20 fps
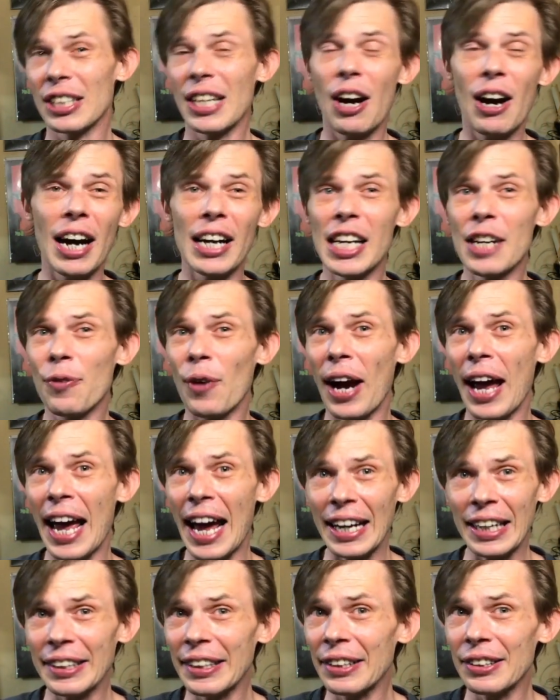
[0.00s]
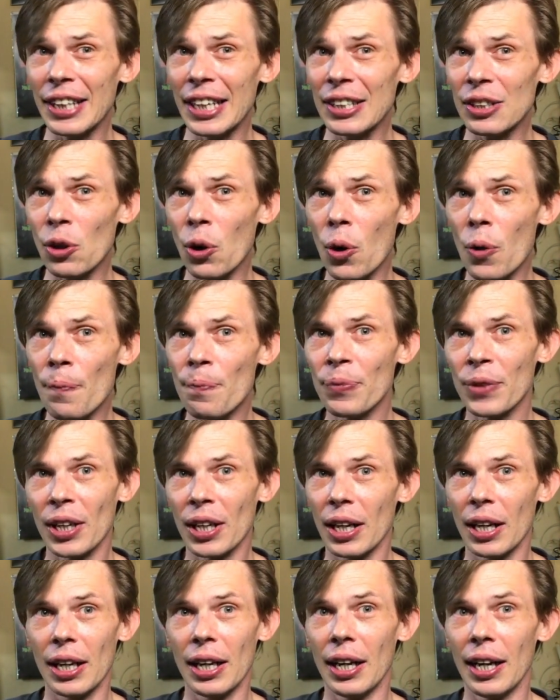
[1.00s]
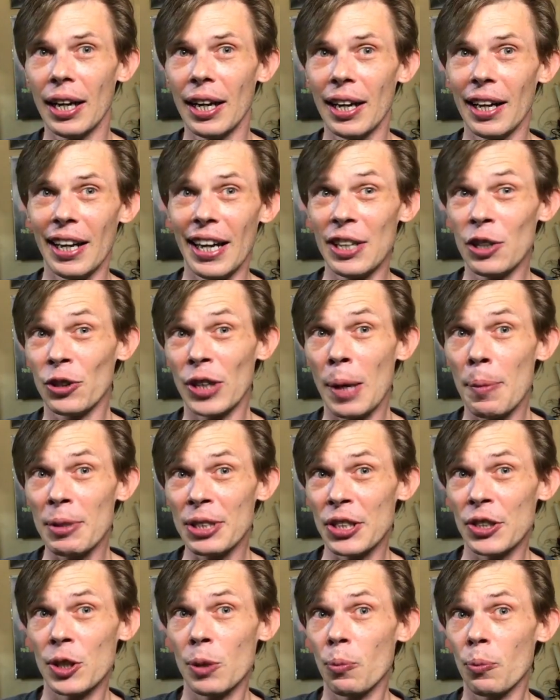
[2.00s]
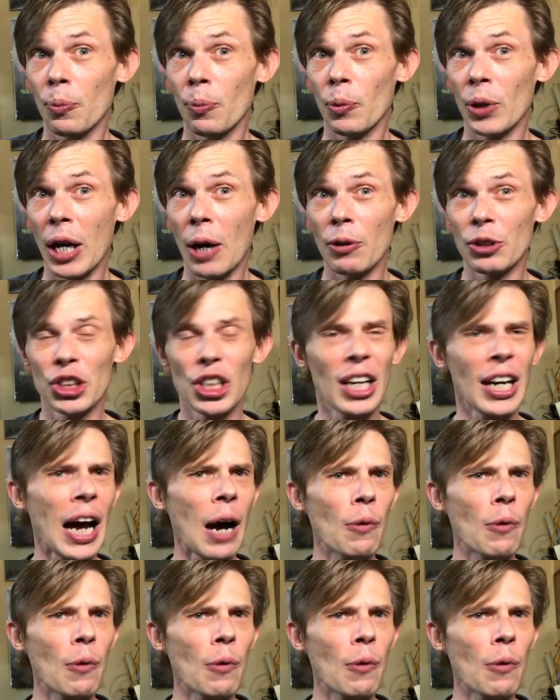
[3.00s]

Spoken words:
Now, I never had a Nintendo entertainment system when I was young.